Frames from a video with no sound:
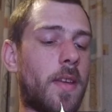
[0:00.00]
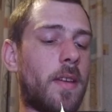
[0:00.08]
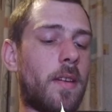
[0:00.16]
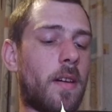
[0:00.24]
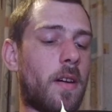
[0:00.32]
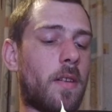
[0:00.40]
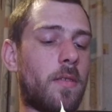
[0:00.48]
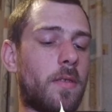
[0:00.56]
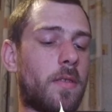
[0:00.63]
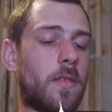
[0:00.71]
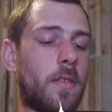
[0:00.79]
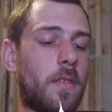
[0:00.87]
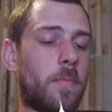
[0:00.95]
take out
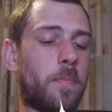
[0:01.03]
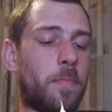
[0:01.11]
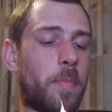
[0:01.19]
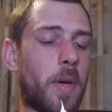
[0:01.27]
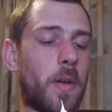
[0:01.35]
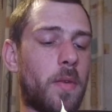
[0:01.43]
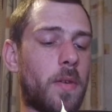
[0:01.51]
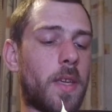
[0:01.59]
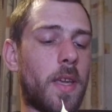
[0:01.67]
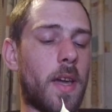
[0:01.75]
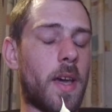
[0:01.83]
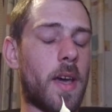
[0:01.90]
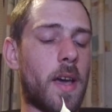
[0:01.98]
the
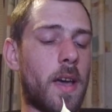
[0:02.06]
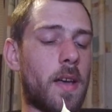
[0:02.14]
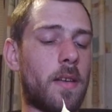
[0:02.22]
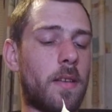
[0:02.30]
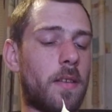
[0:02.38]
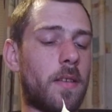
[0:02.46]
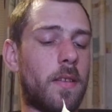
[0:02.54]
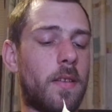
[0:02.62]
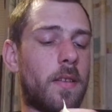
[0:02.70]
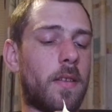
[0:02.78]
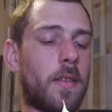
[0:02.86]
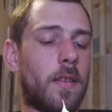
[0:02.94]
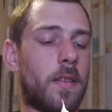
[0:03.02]
Palkia.
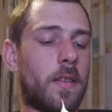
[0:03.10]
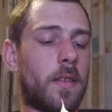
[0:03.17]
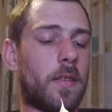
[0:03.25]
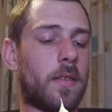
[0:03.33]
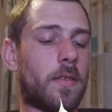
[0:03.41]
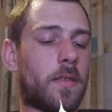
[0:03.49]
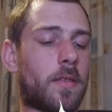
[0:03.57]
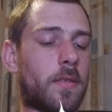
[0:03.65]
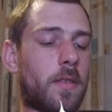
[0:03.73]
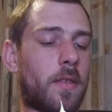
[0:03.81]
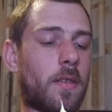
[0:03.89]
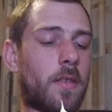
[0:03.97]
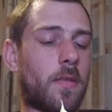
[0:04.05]

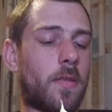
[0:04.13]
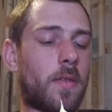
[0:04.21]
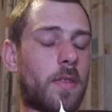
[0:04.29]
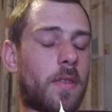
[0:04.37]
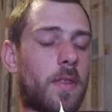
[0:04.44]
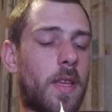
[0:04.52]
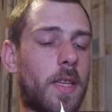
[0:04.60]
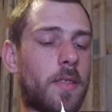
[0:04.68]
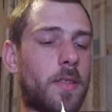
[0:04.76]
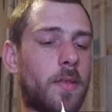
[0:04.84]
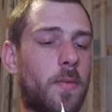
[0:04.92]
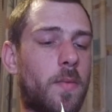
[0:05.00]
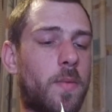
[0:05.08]
So
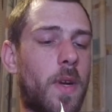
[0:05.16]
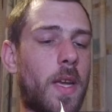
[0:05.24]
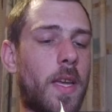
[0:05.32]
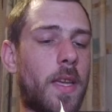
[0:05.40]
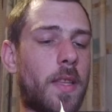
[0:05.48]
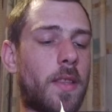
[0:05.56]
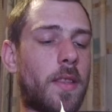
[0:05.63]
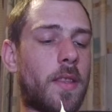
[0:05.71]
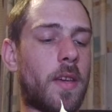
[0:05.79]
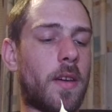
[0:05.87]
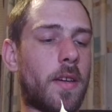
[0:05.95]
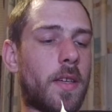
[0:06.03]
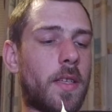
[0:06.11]
that's a win.
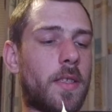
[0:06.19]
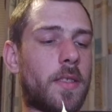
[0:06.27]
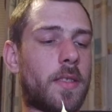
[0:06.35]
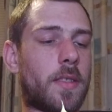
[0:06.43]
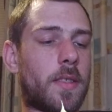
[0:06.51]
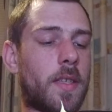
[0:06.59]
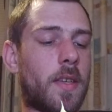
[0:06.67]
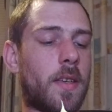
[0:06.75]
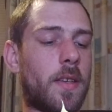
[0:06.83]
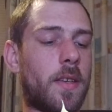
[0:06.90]
Nice.